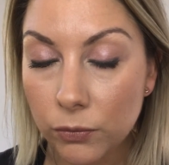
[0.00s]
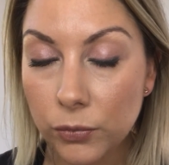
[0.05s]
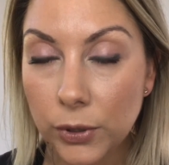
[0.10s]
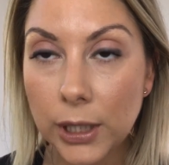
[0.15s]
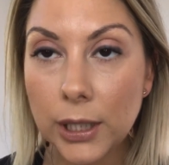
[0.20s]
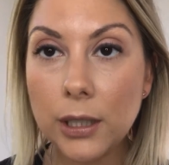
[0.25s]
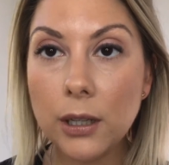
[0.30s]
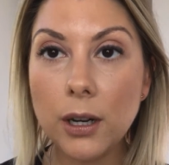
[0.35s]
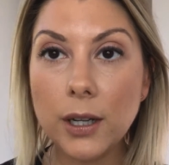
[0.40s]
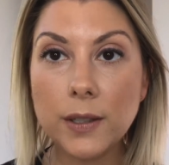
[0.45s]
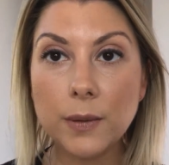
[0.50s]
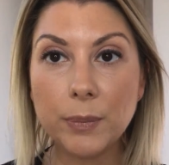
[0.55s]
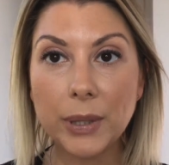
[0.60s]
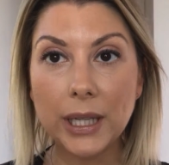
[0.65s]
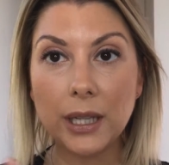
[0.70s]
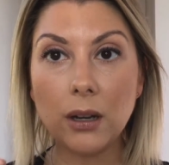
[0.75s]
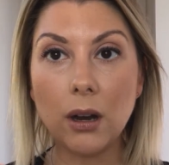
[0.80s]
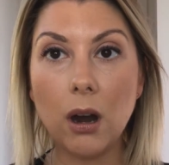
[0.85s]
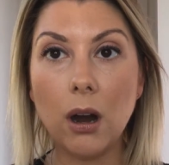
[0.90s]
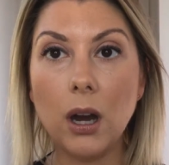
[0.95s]
Really nice
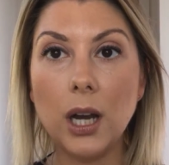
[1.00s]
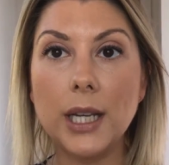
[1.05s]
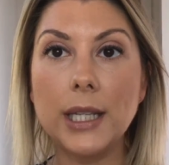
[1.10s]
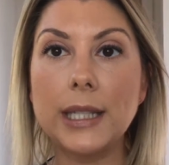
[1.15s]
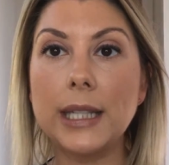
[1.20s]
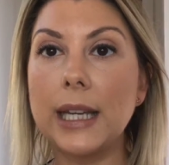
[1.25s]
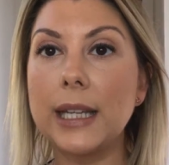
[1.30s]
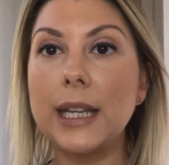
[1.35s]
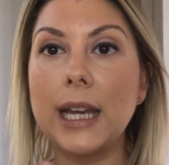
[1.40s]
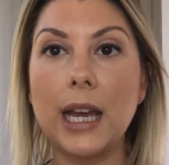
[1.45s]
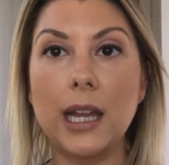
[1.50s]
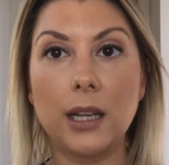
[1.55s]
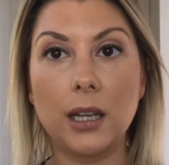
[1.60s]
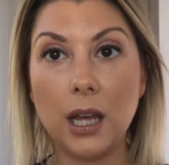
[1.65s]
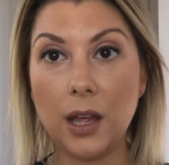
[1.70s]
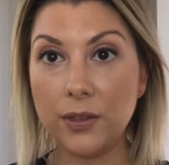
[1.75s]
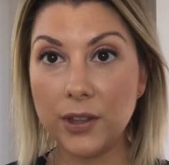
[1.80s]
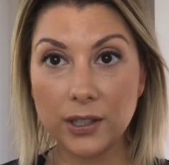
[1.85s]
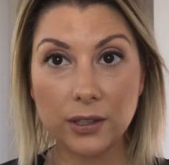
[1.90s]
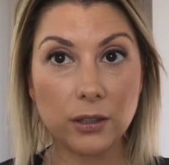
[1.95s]
pink eyes, again,
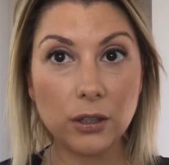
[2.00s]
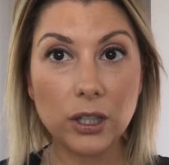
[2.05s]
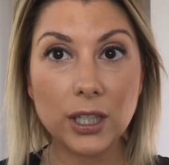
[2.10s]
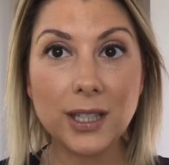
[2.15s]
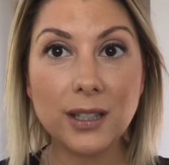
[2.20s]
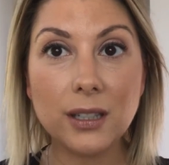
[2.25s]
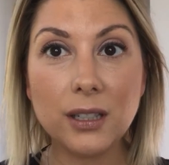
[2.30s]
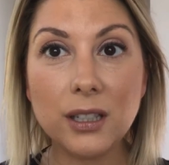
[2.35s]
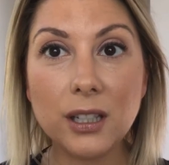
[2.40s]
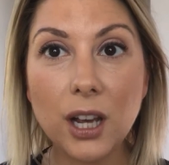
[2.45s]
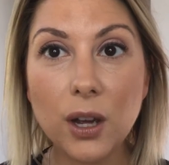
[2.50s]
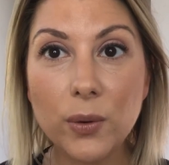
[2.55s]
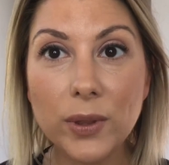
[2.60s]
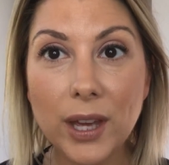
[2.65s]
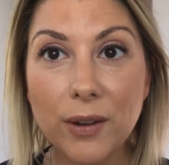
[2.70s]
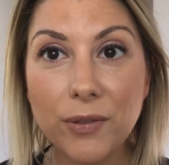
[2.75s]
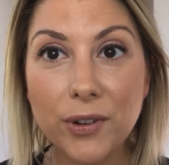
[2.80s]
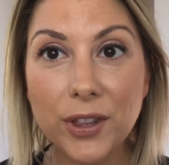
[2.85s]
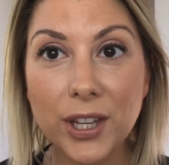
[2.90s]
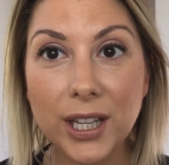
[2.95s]
and this look is gonna go with
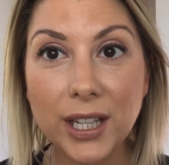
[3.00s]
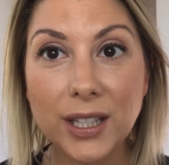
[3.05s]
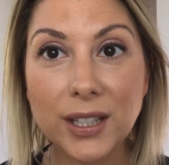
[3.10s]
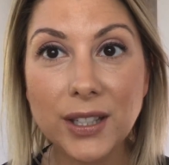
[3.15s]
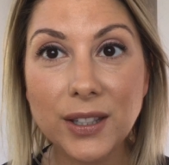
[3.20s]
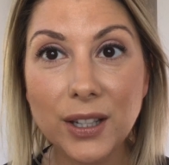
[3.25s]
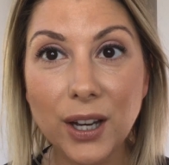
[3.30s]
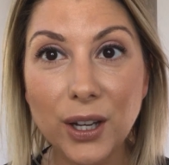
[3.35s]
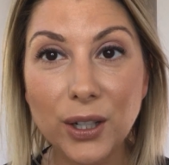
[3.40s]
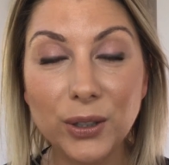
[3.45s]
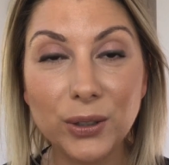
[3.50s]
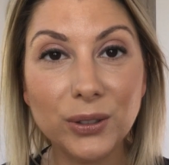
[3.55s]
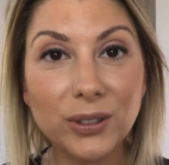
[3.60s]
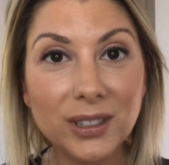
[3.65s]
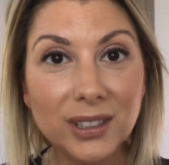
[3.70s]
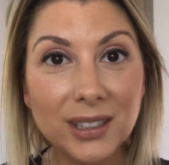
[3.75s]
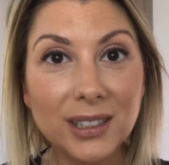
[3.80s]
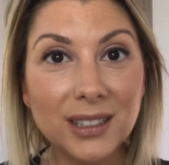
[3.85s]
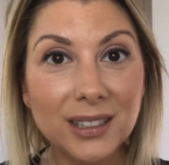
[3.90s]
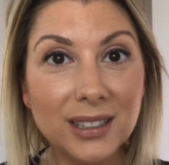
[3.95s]
everything. So,
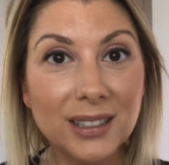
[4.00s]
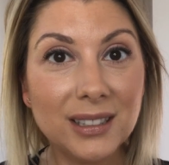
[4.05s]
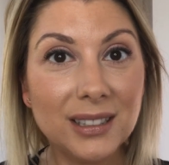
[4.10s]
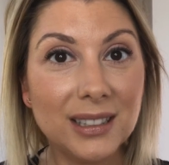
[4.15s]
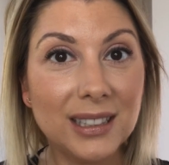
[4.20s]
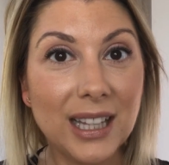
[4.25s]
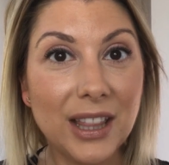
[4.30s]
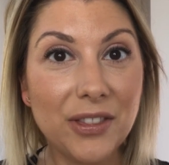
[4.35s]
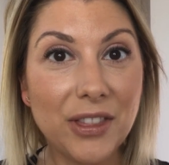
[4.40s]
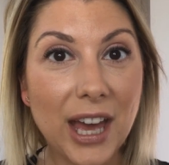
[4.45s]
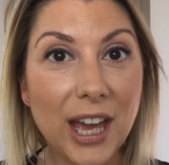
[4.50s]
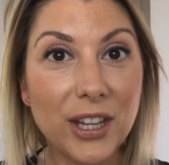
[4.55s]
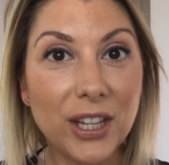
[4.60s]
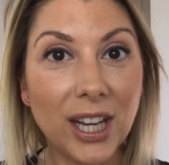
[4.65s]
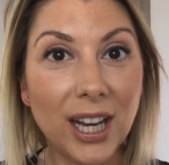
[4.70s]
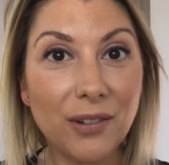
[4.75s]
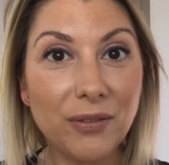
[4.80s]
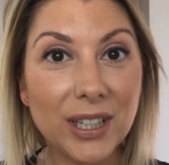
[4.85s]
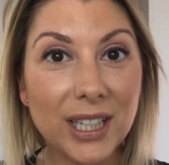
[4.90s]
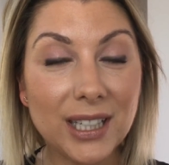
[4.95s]
there you
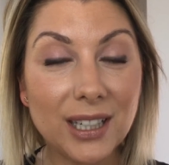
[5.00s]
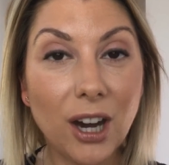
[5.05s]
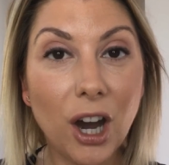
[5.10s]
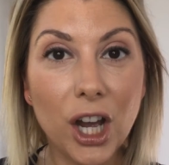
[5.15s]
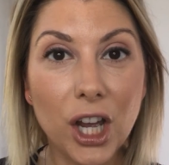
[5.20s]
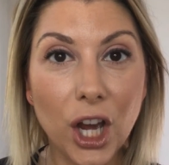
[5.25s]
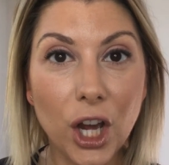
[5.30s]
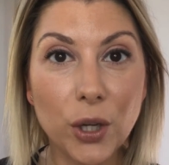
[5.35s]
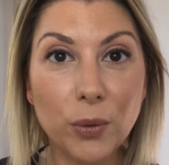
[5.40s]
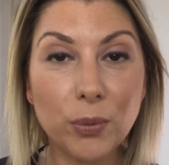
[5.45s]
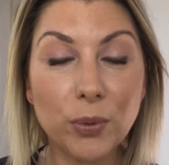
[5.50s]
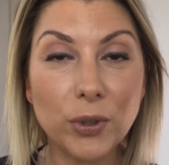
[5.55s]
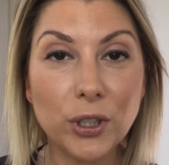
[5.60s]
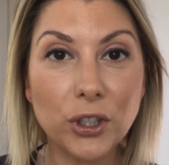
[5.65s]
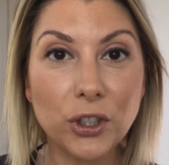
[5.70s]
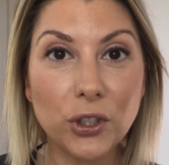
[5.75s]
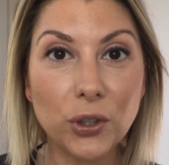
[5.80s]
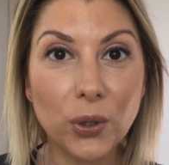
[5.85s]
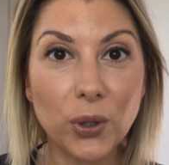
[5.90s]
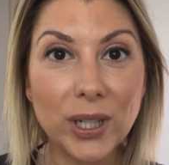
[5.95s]
have it. I hope you
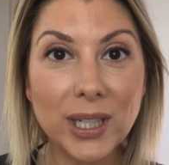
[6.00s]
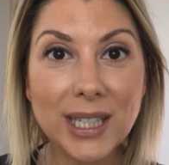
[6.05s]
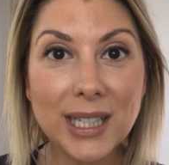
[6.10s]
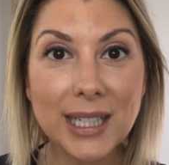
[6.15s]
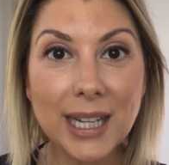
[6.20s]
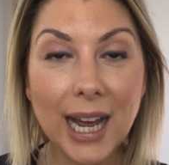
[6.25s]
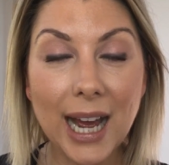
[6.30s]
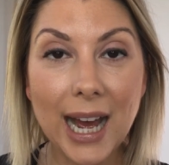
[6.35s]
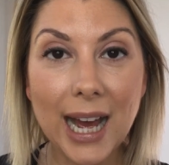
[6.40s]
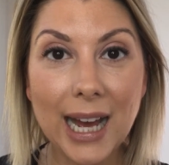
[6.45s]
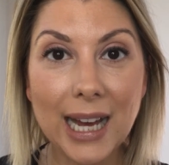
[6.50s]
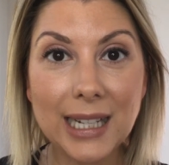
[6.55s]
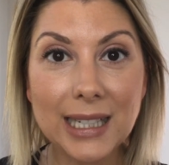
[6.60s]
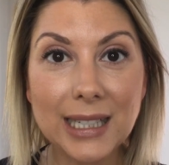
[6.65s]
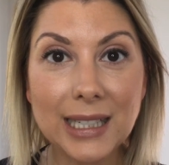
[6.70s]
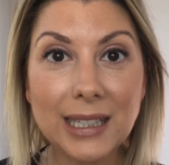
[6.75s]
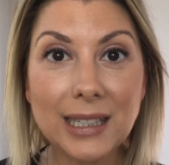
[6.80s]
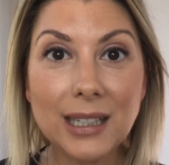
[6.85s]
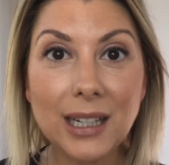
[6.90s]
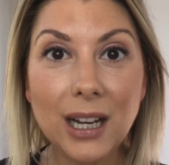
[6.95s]
enjoyed,
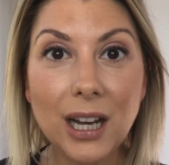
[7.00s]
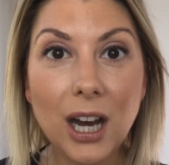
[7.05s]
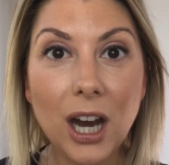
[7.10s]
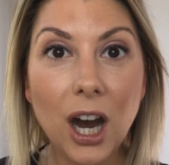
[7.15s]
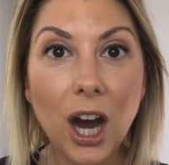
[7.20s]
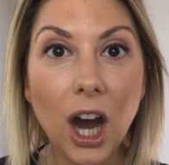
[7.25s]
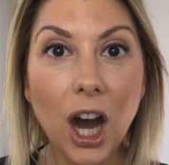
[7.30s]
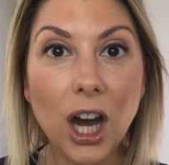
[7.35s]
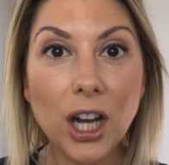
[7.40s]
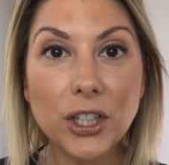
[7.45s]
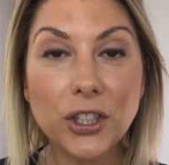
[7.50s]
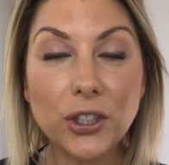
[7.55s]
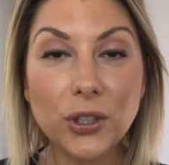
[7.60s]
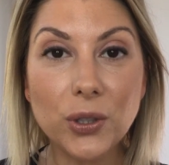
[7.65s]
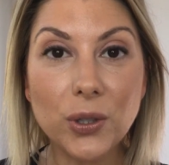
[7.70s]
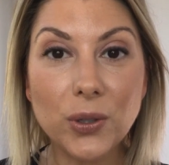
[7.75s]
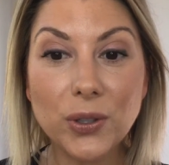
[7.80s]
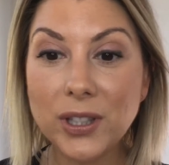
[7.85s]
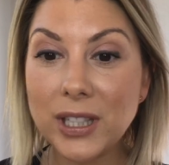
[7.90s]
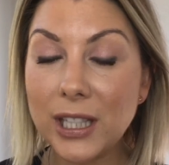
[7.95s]
and I
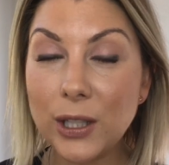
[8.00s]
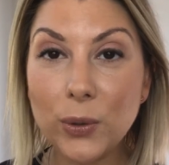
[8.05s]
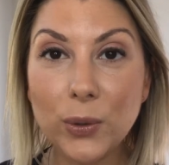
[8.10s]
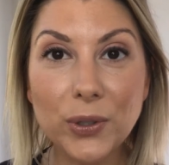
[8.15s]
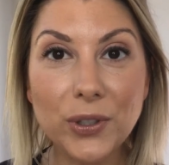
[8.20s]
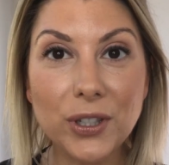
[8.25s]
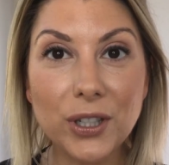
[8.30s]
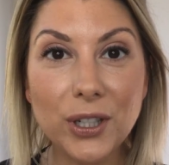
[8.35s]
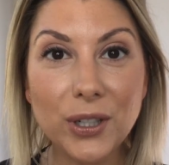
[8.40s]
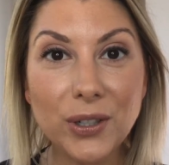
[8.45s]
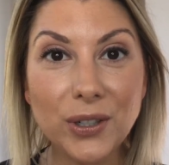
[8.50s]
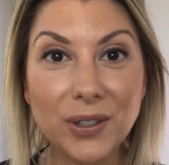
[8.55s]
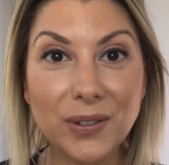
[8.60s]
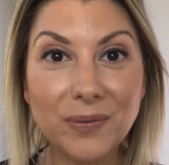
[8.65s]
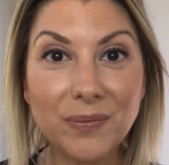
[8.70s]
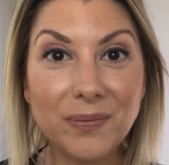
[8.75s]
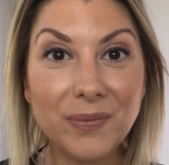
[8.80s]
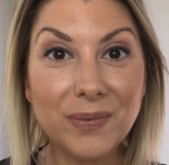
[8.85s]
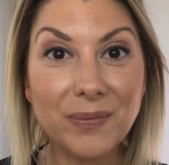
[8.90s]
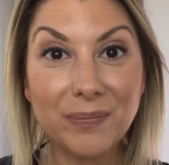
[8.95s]
shall see you all soon.
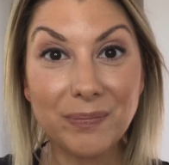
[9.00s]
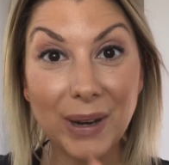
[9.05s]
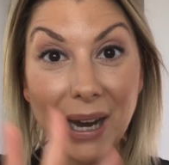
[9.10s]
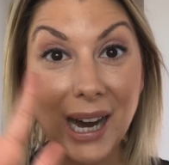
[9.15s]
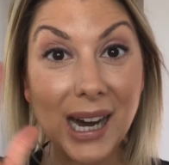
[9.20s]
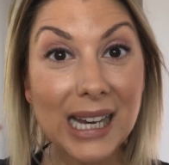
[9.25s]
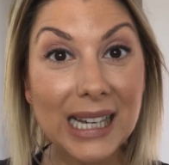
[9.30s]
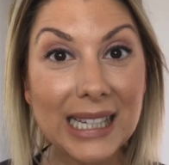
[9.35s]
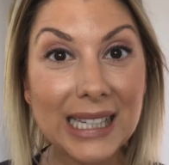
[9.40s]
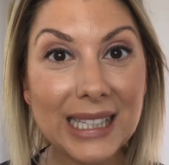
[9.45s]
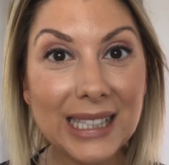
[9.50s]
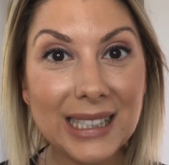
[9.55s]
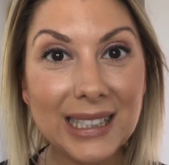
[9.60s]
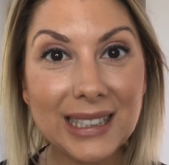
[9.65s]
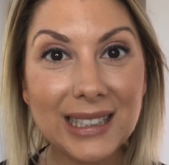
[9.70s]
Bye.